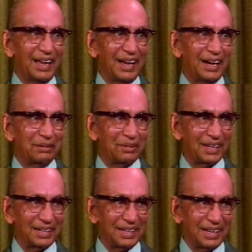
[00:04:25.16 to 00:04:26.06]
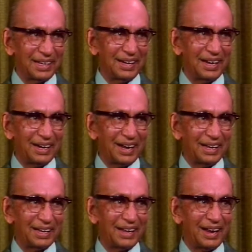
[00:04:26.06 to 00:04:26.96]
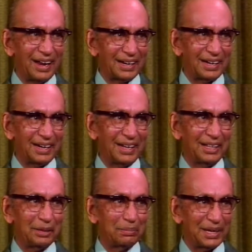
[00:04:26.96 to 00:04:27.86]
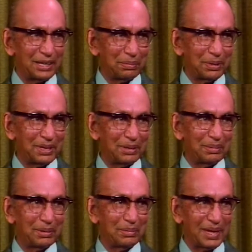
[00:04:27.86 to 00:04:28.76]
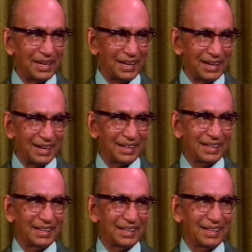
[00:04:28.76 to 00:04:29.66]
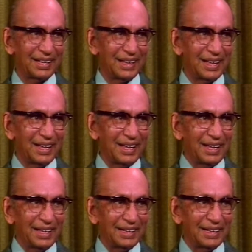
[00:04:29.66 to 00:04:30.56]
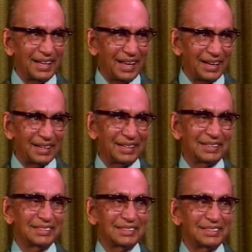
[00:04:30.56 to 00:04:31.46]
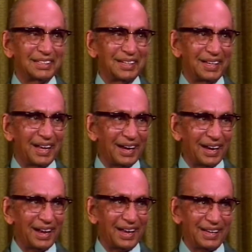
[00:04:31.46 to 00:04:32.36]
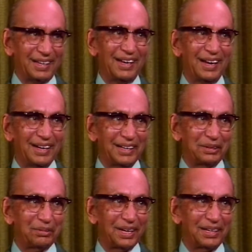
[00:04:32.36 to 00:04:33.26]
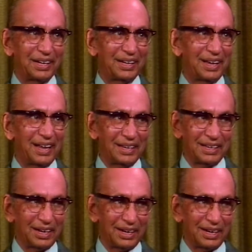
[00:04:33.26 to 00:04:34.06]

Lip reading: And once this data is collected in the best possible manner, then it is analyzed and his question is answered.